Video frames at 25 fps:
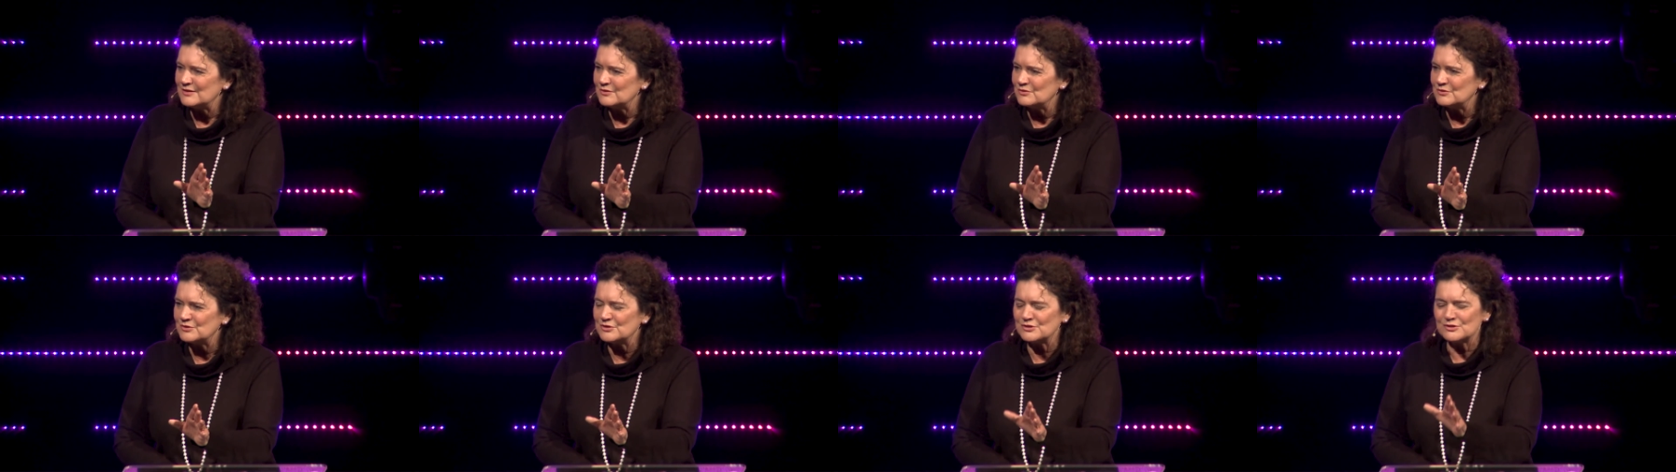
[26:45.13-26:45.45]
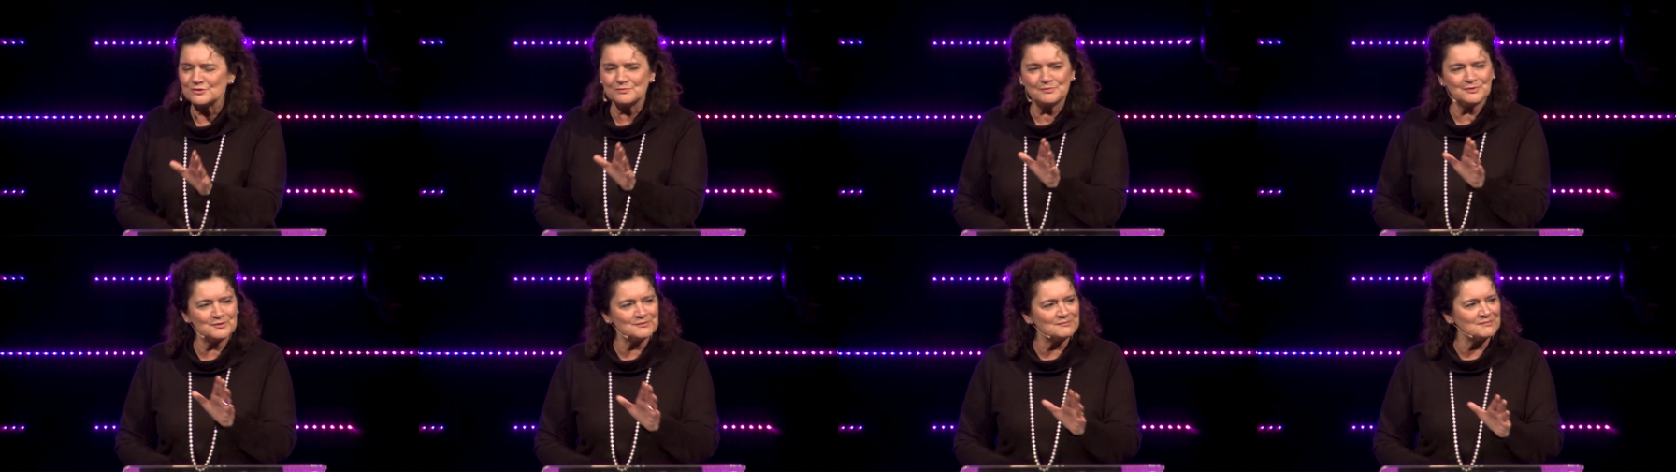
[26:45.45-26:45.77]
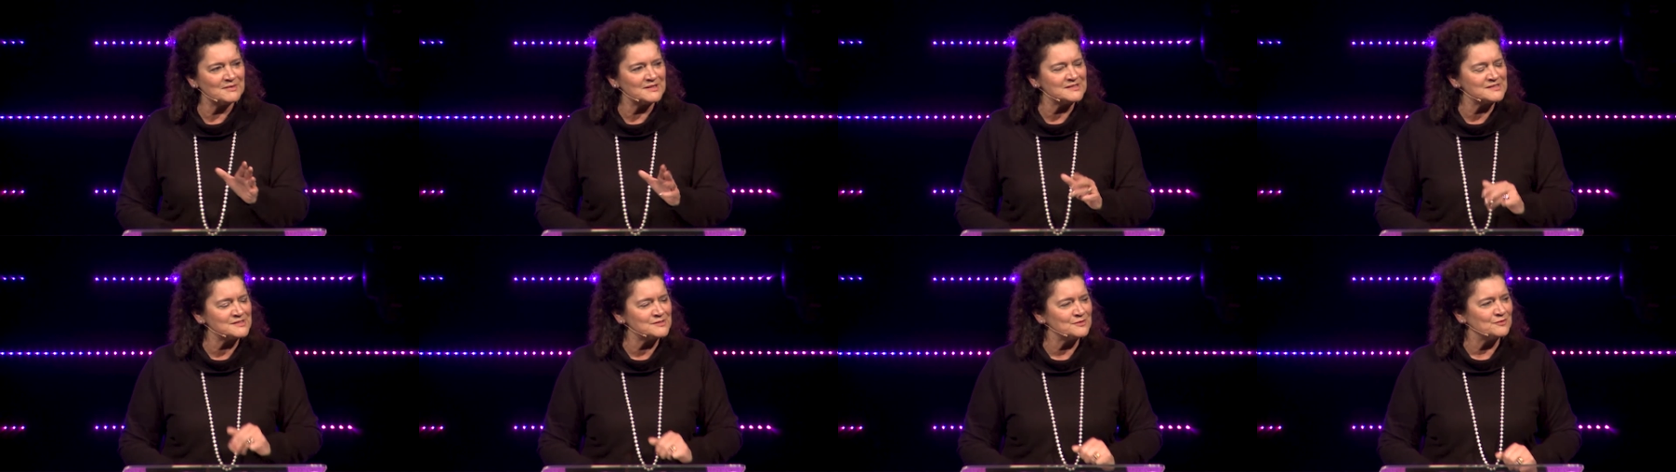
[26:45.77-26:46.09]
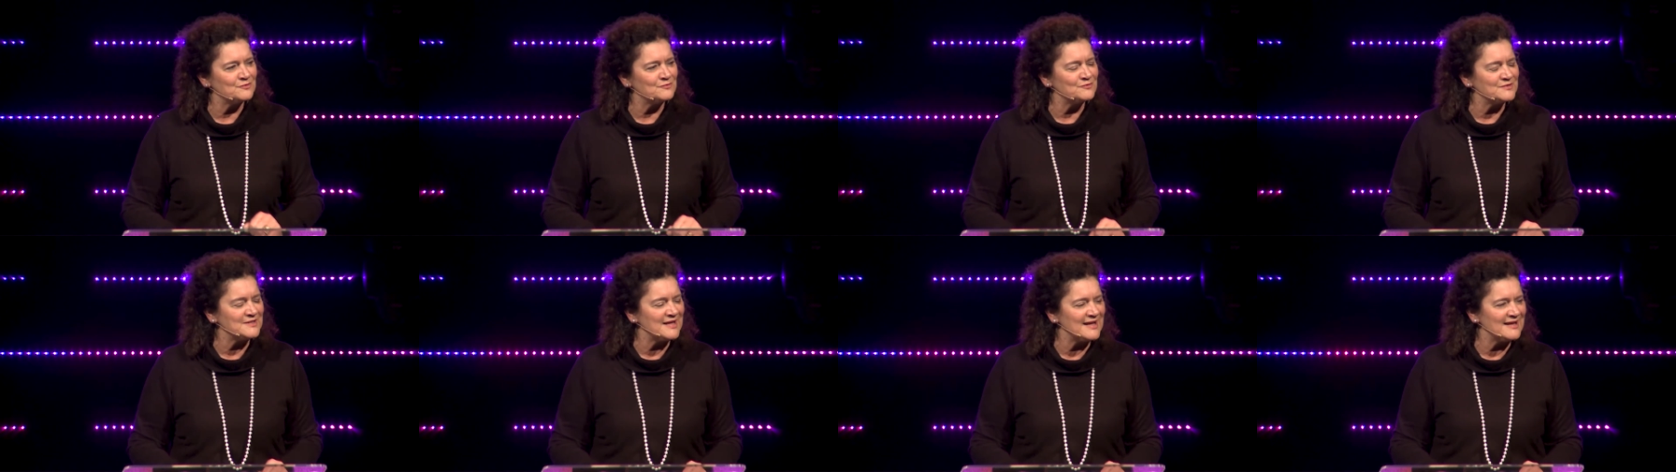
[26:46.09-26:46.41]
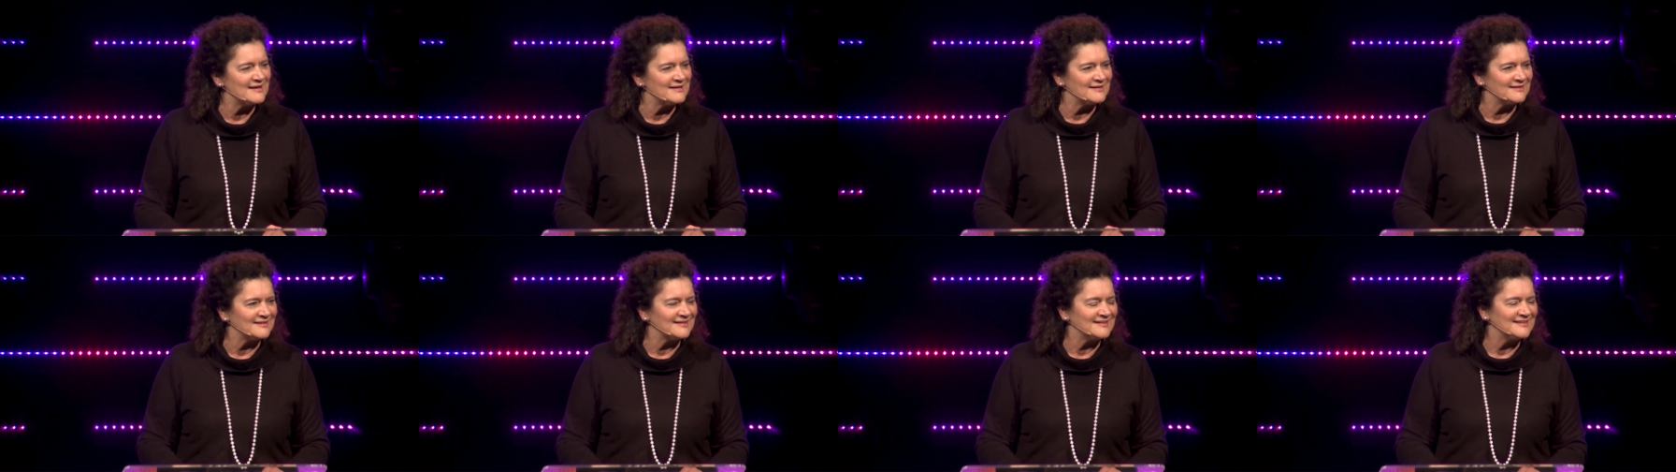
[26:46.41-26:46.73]
order to put myself
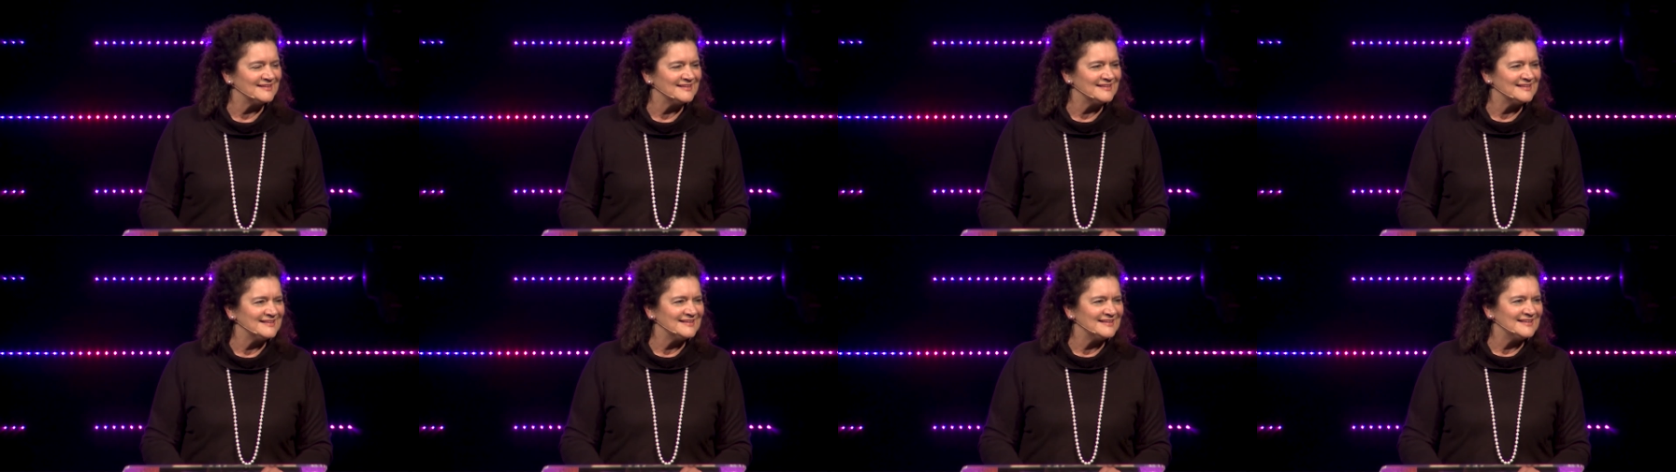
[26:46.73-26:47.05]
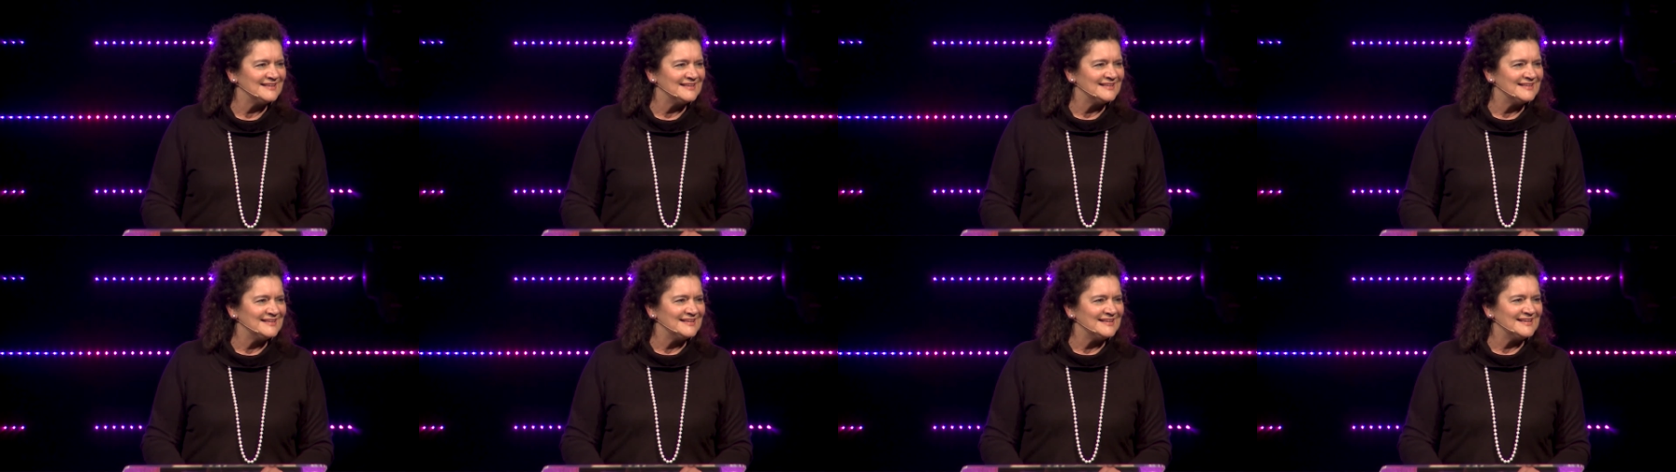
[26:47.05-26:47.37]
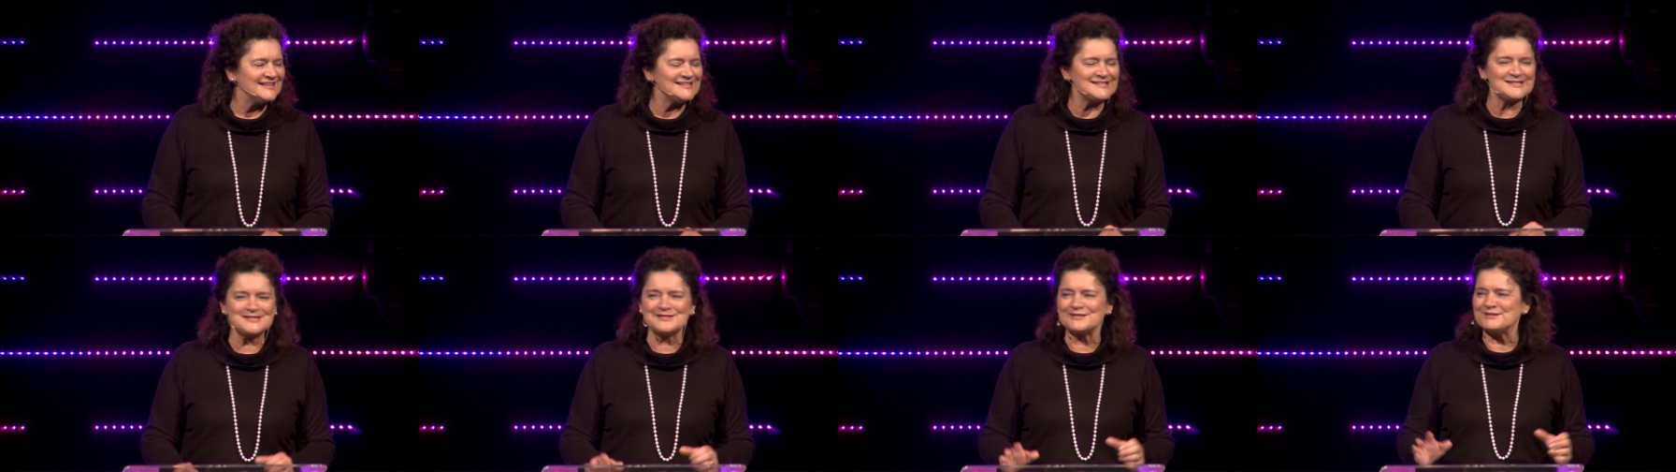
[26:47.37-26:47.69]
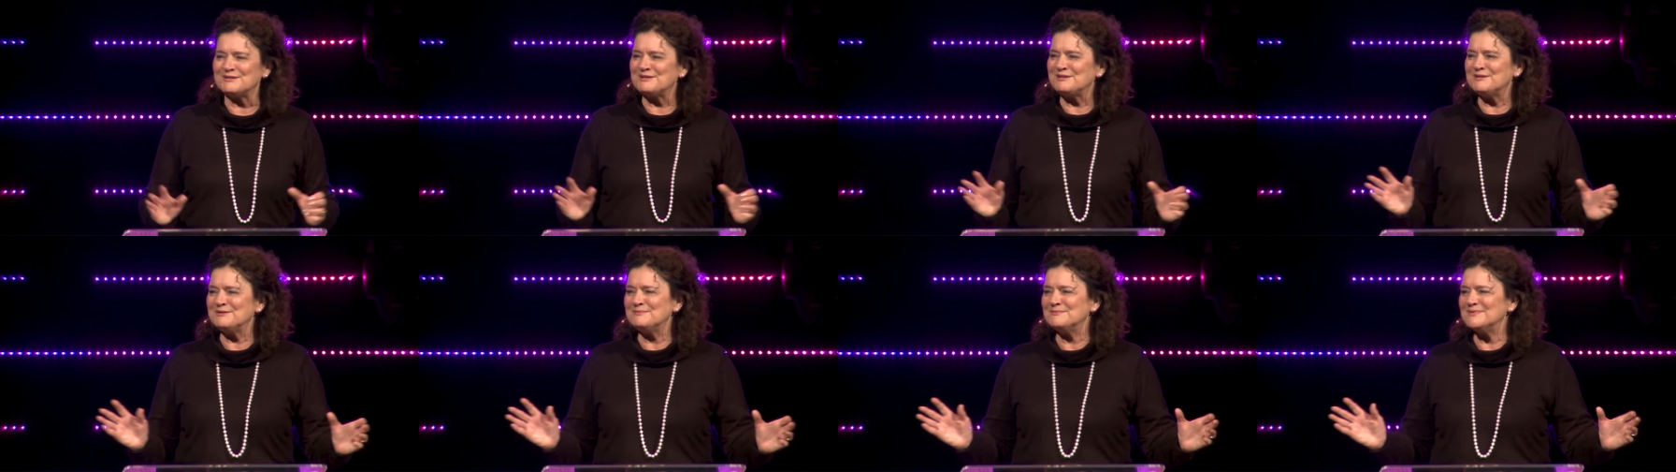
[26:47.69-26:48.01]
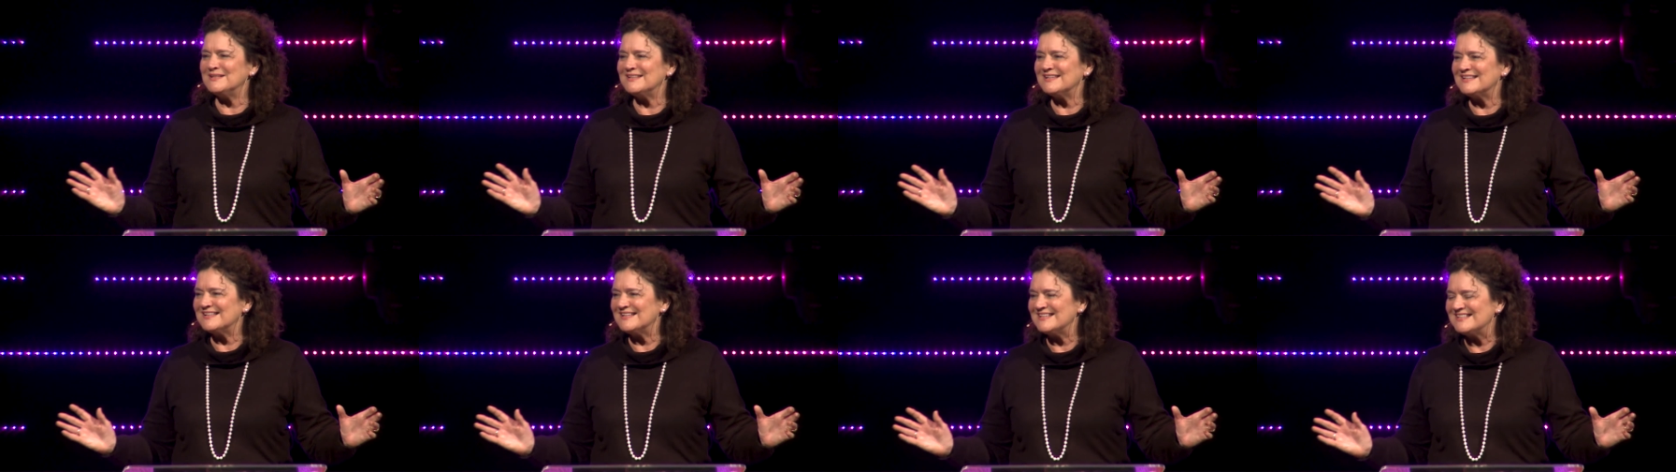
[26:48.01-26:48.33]
down. It's the
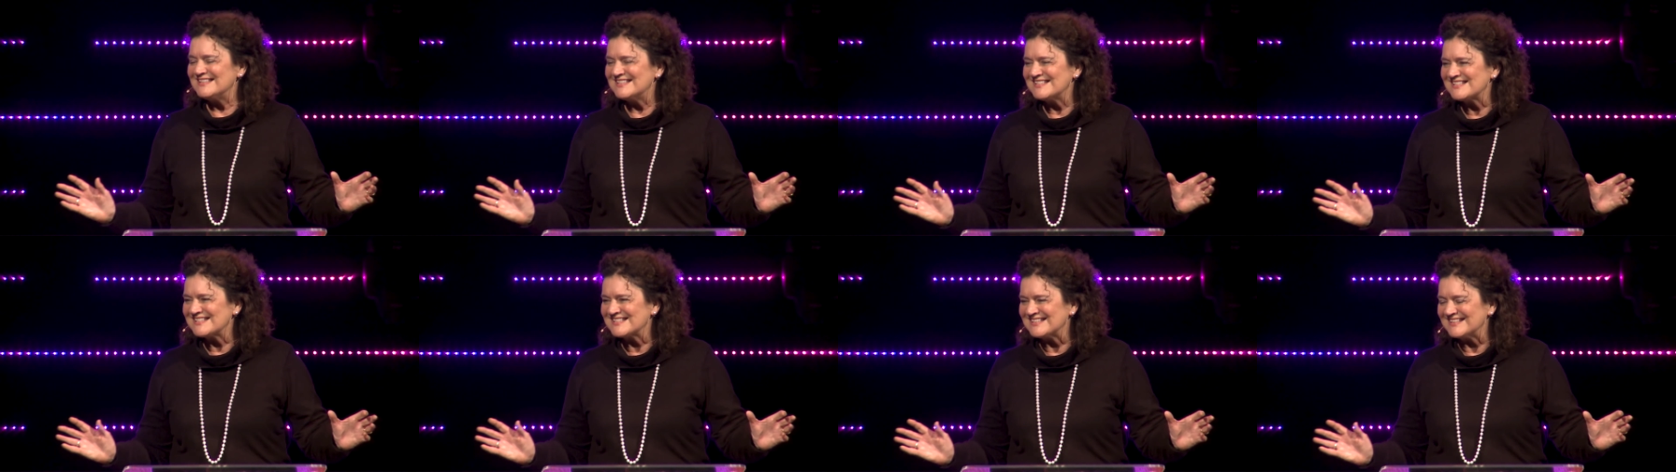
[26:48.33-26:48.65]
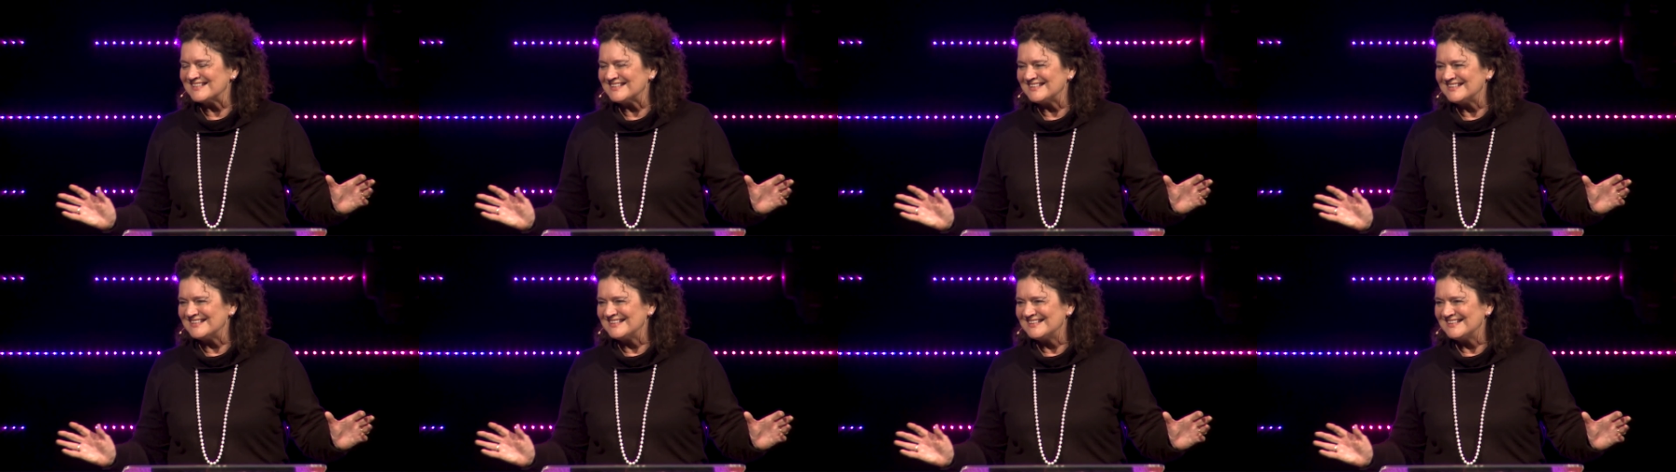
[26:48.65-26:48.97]
human condition.